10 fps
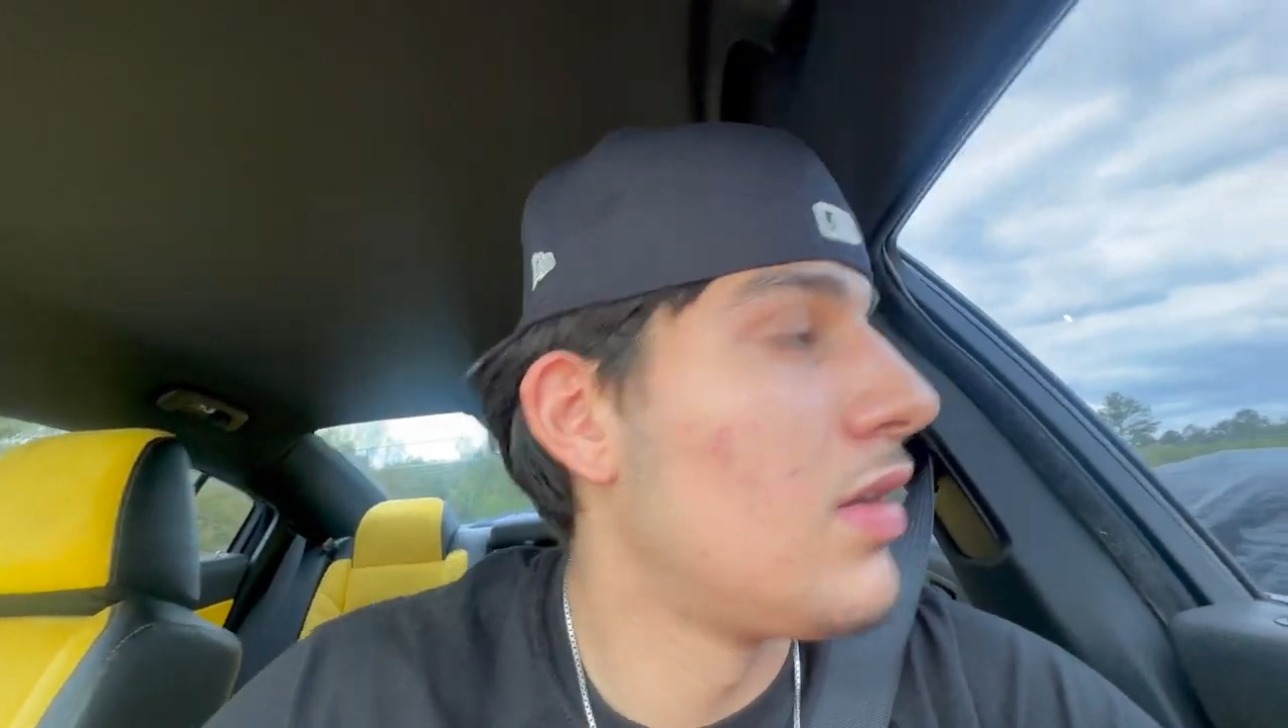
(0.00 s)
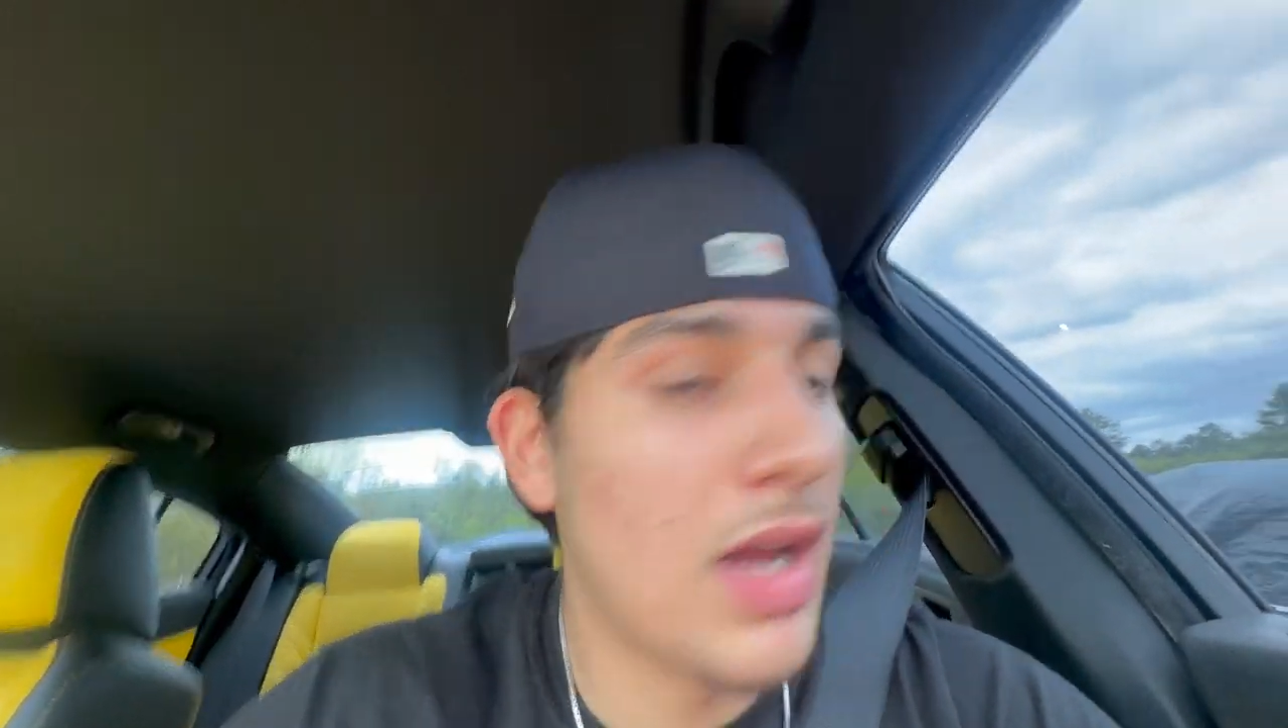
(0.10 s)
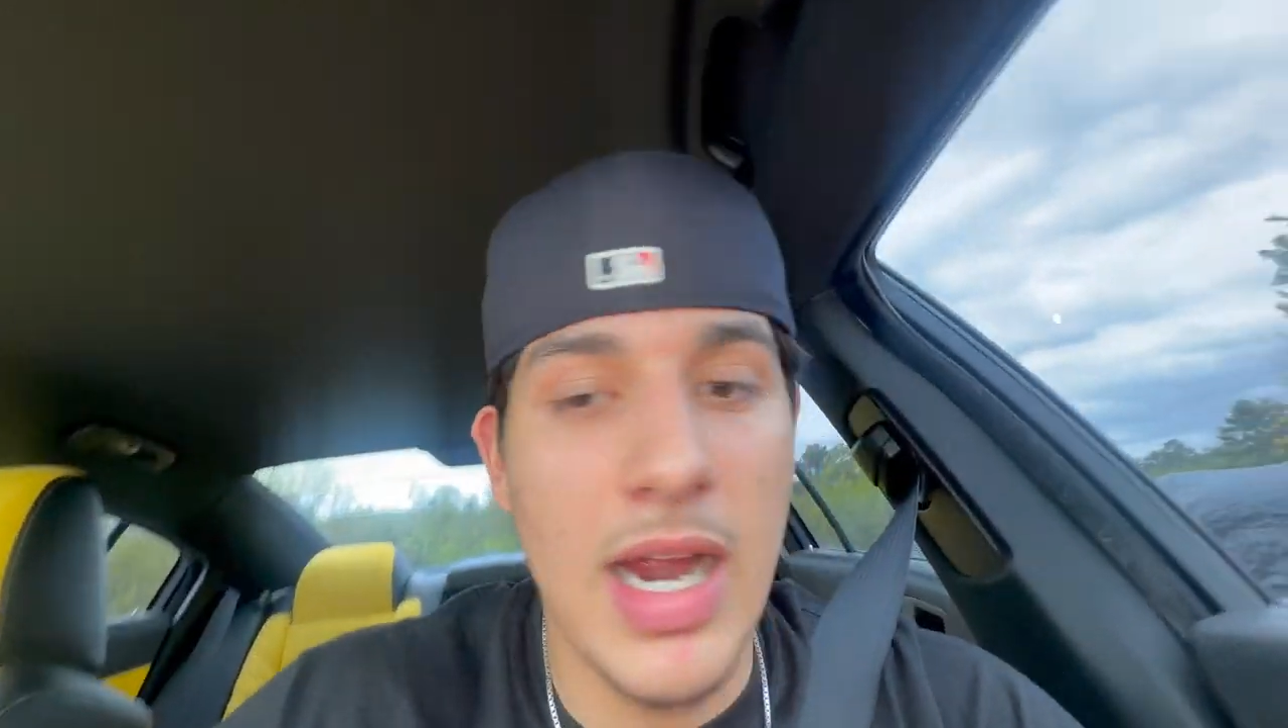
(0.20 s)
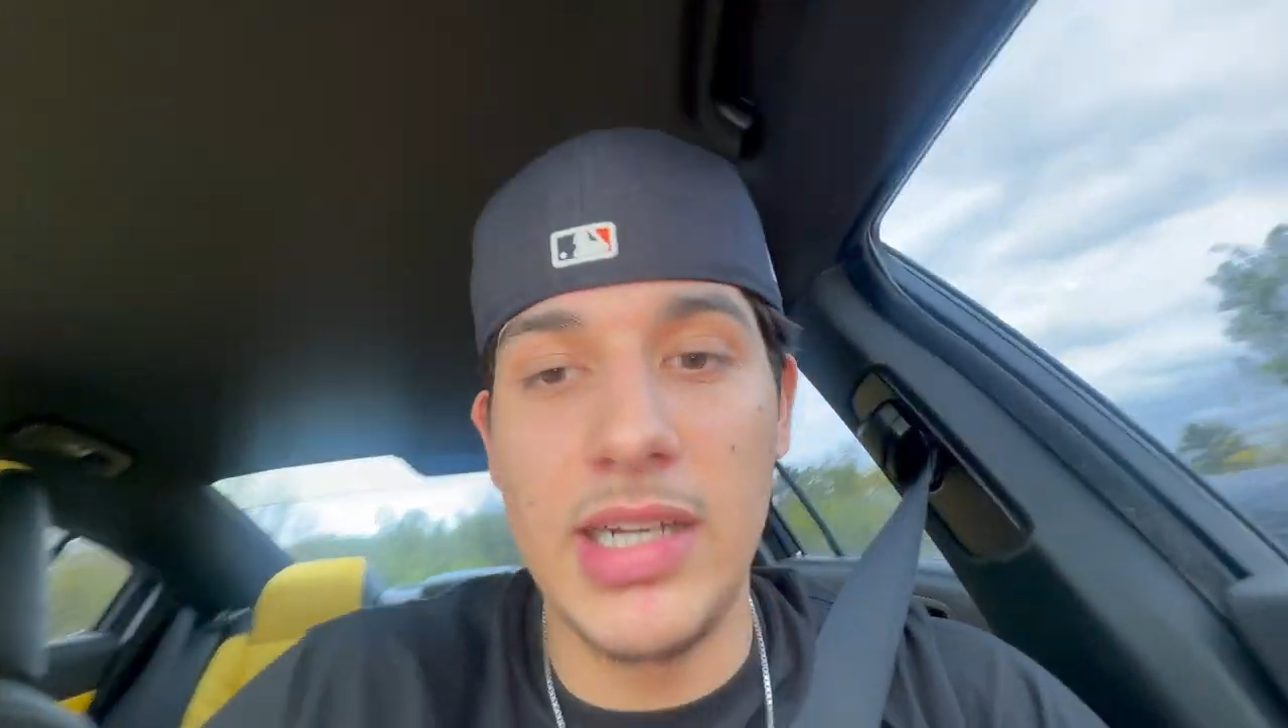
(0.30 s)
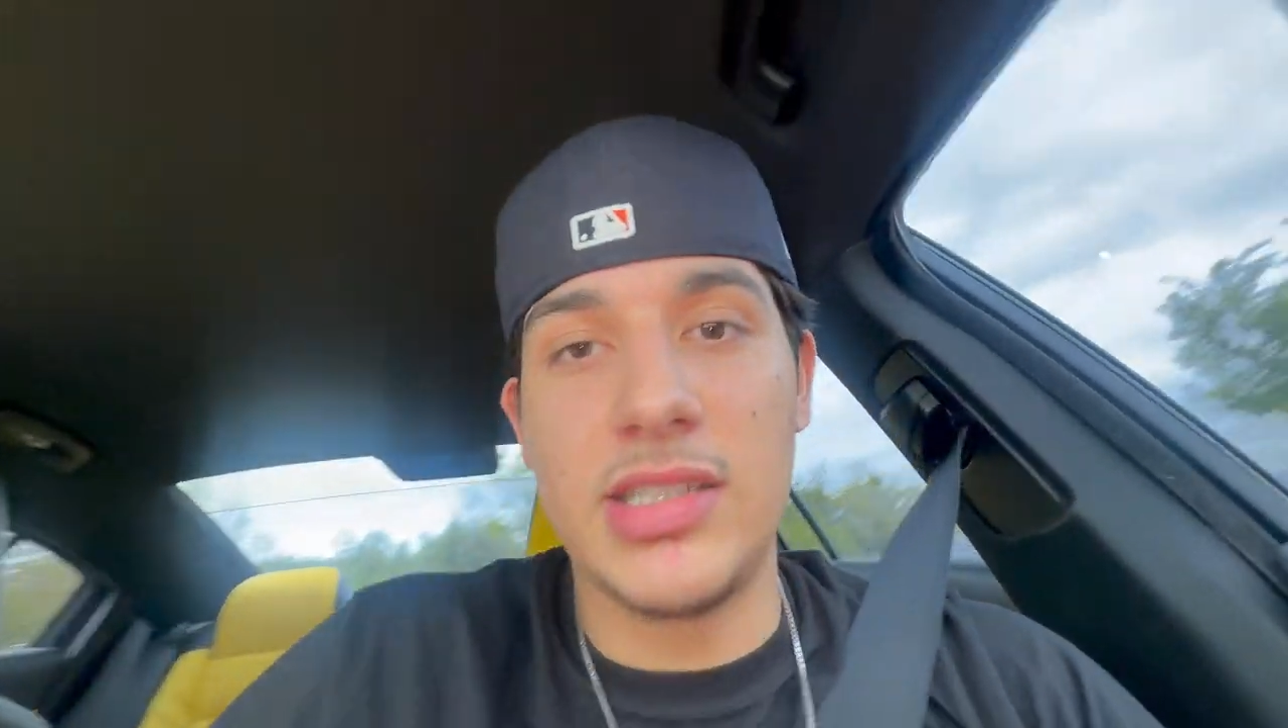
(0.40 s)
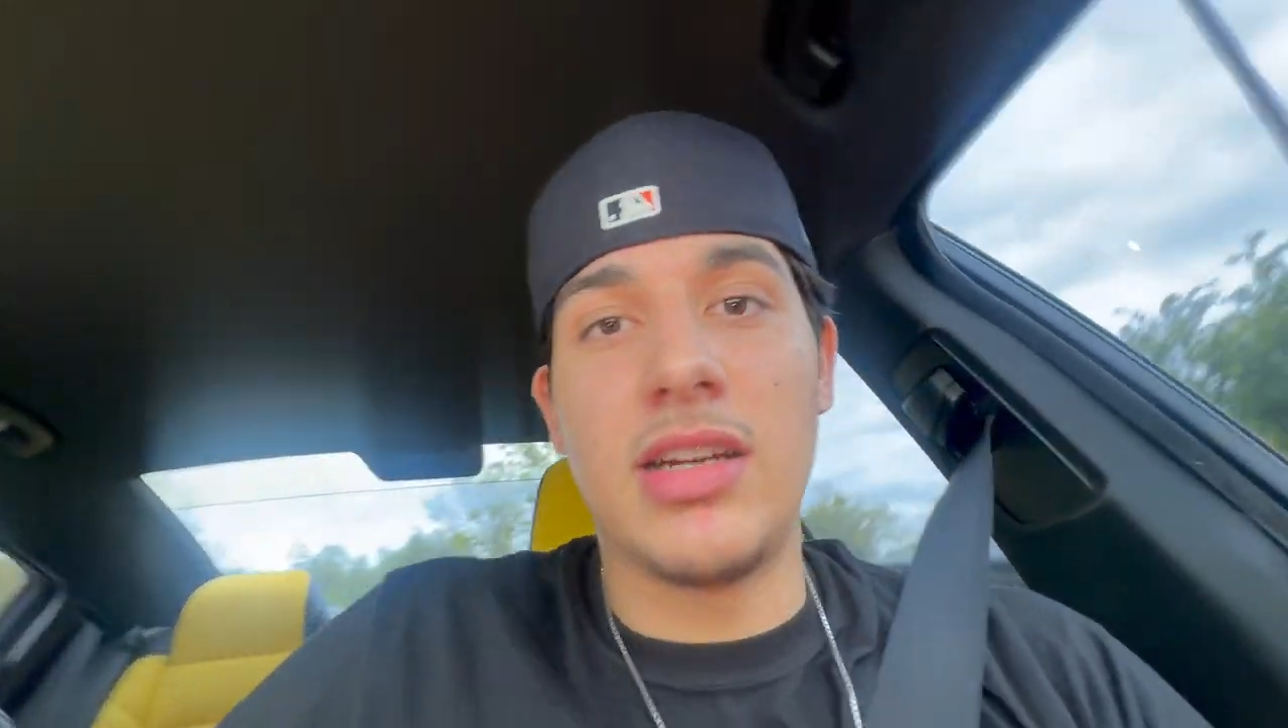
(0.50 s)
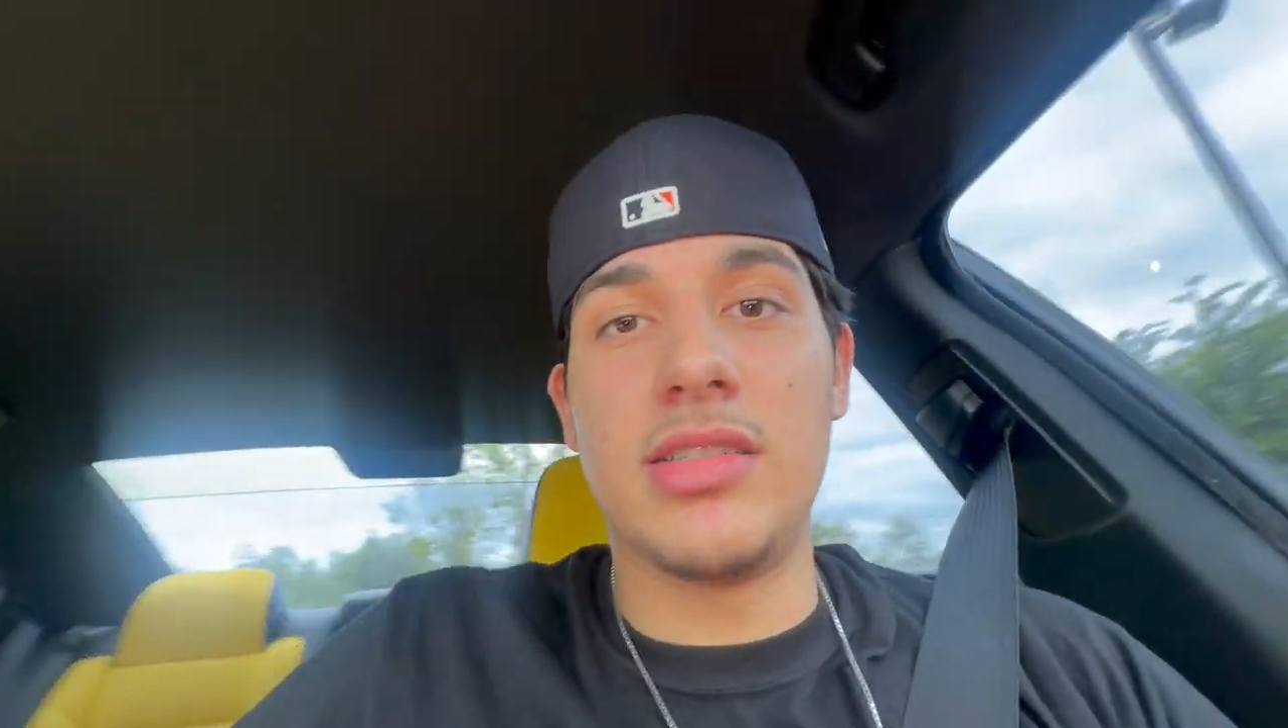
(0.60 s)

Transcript: All right, y'all.